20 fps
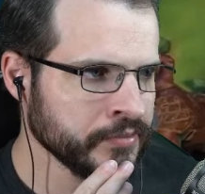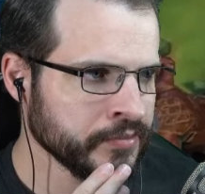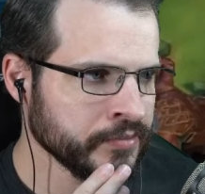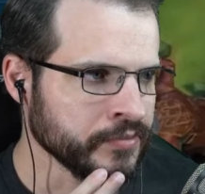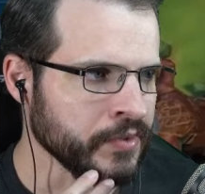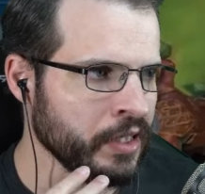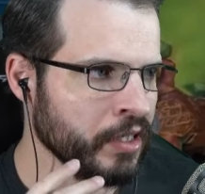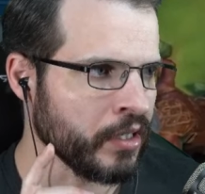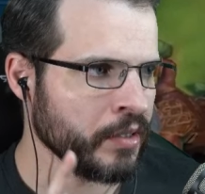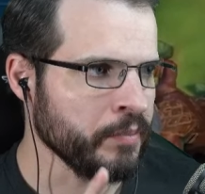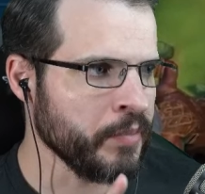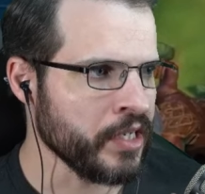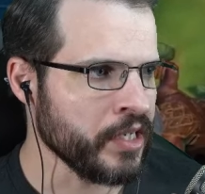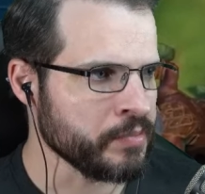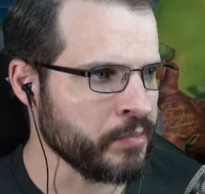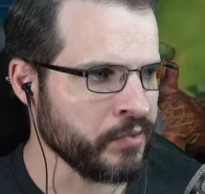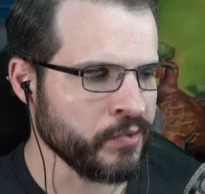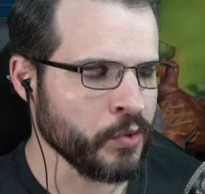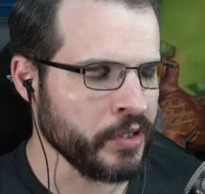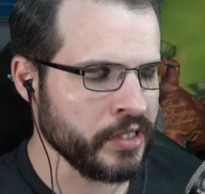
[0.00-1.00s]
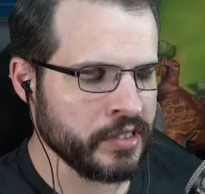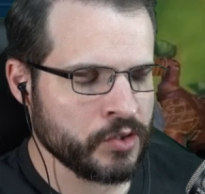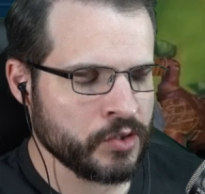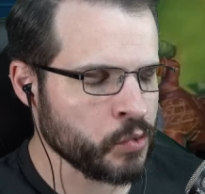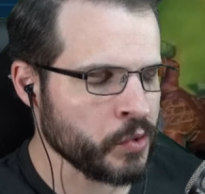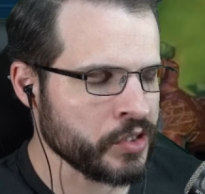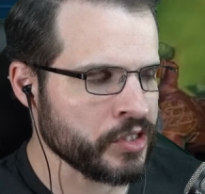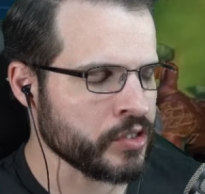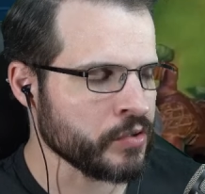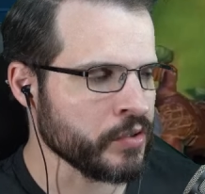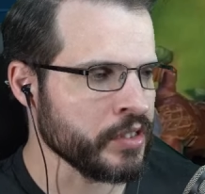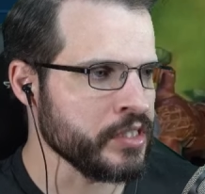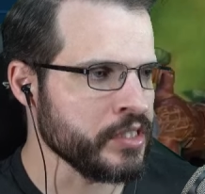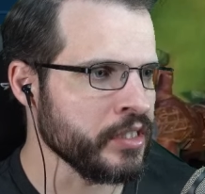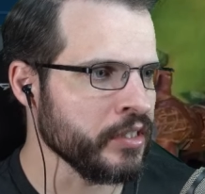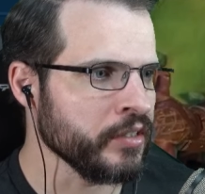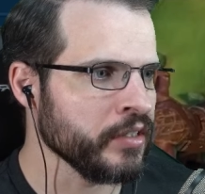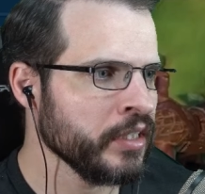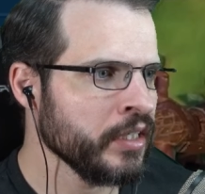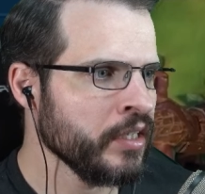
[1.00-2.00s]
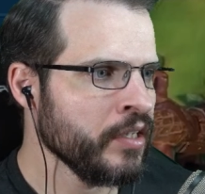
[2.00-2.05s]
All right, I'm going to pause before it switches screens here.